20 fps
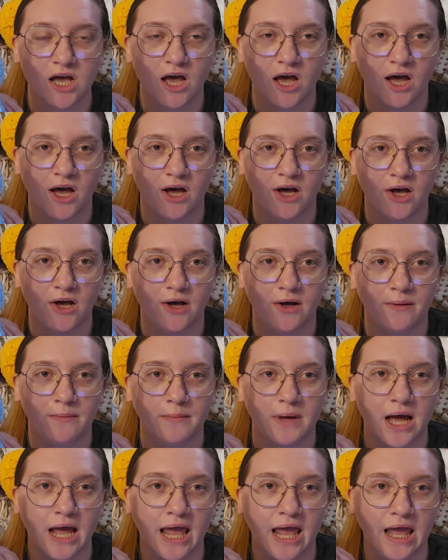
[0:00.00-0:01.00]

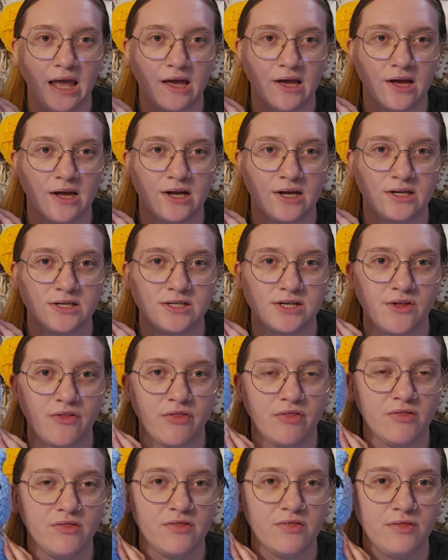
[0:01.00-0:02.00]

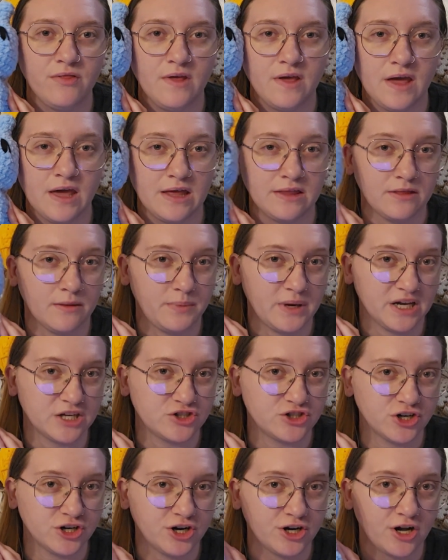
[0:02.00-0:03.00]
And in the
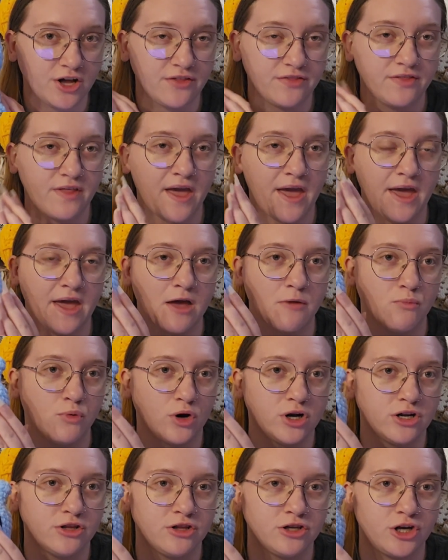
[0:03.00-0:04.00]
picture, they
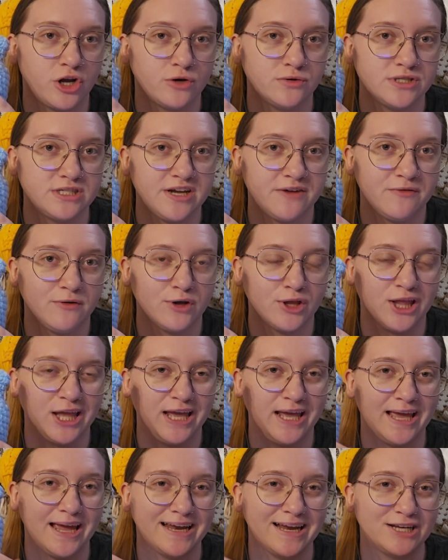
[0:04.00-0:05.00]
embroider the nose
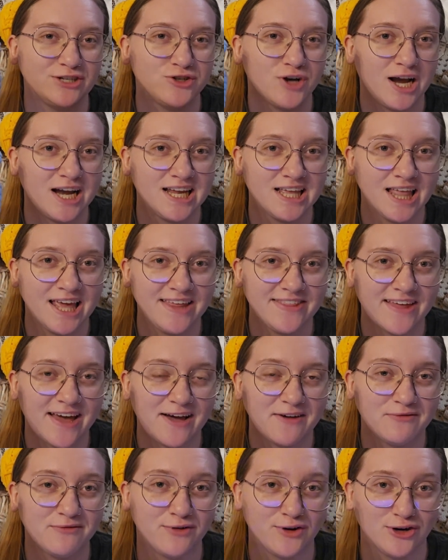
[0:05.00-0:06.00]
differently, and I tried it like
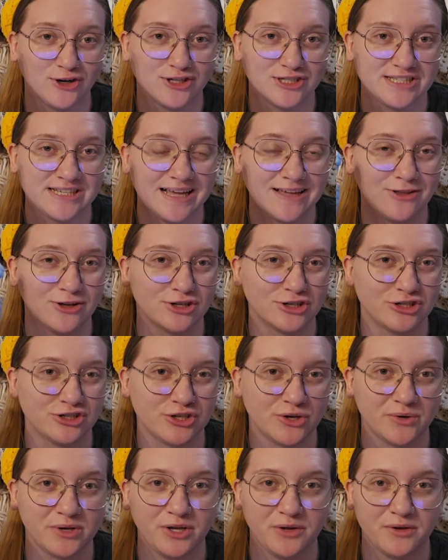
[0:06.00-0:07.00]
that first. It looked
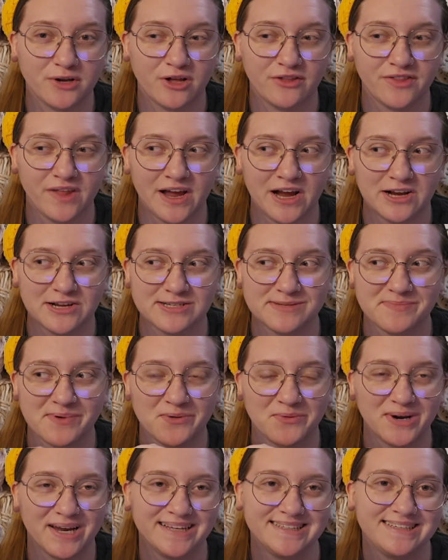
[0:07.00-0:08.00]
so cute on theirs,
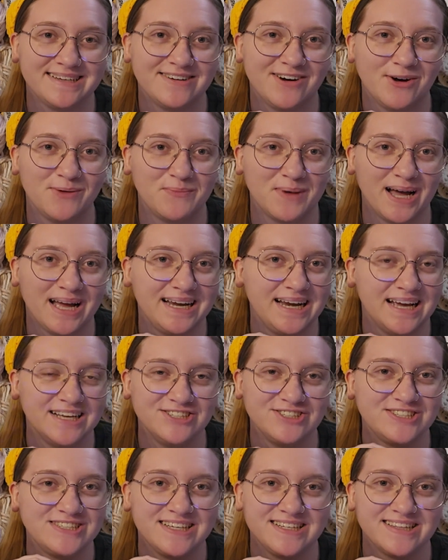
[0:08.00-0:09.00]
but when I did it on mine, I
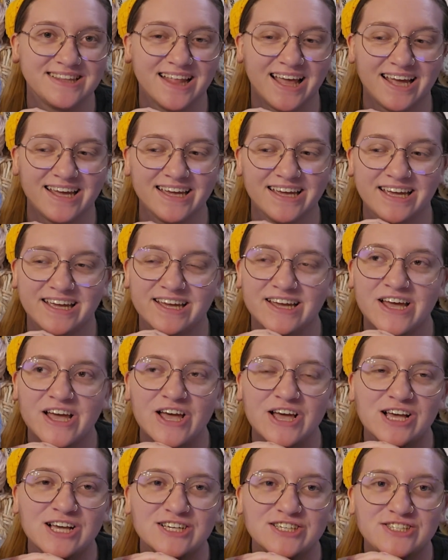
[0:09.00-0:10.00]
just didn't like it.
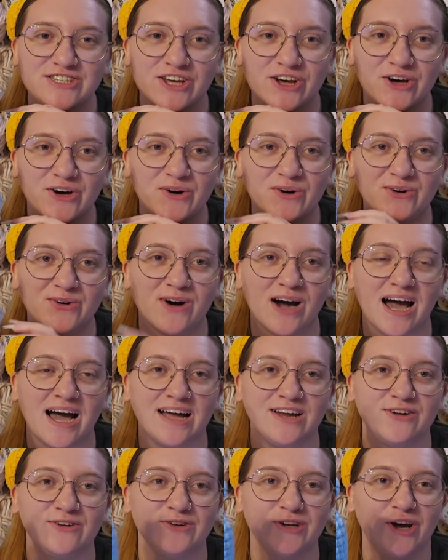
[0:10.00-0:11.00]
So
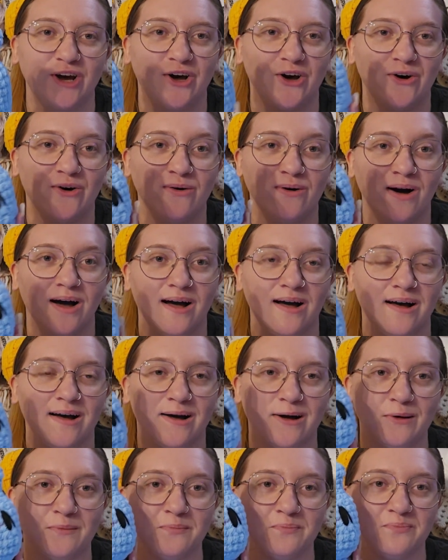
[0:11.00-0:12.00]
I don't know.
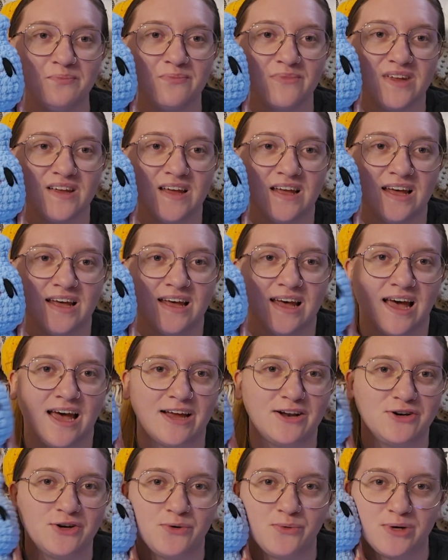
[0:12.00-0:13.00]

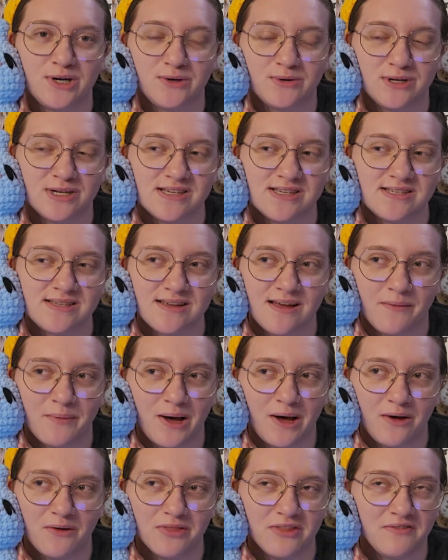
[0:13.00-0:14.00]
I don't know what it was
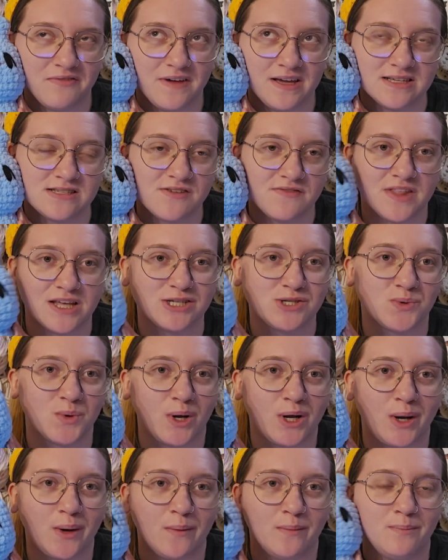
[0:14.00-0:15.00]
about the face of this
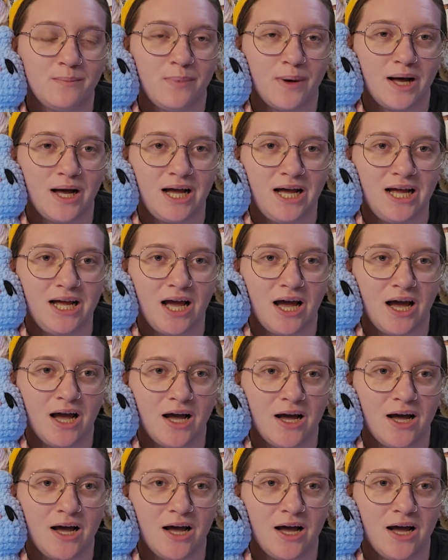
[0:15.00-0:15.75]
one, but